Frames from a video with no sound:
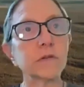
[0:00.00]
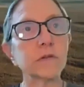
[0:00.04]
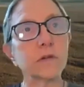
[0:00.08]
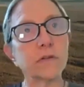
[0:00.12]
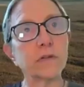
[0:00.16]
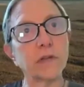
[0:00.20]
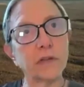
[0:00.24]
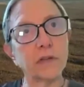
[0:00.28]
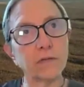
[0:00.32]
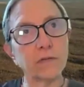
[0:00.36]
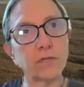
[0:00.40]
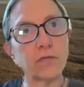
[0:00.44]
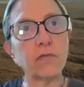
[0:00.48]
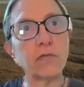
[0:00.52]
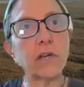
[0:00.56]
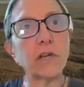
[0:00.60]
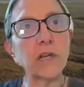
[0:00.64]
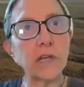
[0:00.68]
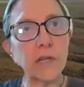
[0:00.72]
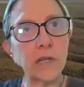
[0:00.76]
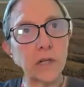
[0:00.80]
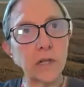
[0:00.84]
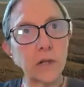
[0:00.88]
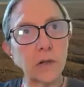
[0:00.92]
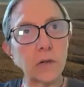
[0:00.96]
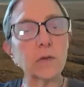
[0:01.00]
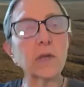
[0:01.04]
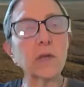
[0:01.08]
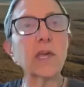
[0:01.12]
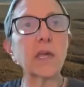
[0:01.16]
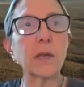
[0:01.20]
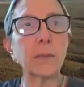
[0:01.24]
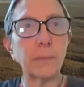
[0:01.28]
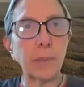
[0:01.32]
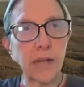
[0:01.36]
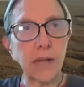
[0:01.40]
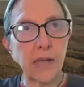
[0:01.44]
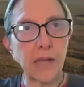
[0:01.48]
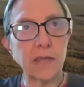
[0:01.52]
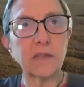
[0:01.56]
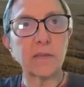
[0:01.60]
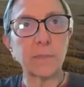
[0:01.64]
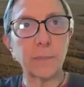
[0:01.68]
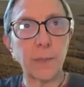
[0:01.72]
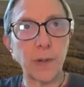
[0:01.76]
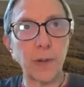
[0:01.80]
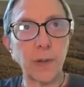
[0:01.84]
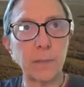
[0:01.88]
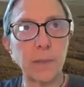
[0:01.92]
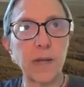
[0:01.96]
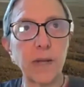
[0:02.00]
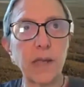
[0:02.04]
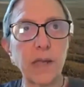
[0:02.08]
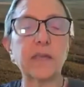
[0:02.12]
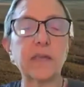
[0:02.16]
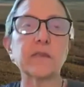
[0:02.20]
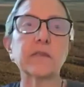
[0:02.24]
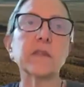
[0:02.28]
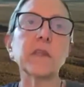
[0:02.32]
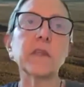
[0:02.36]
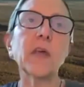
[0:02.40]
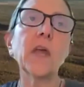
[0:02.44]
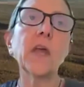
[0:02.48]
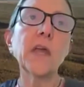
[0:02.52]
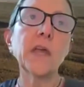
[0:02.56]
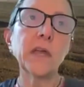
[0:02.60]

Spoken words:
because it's really looking place by place.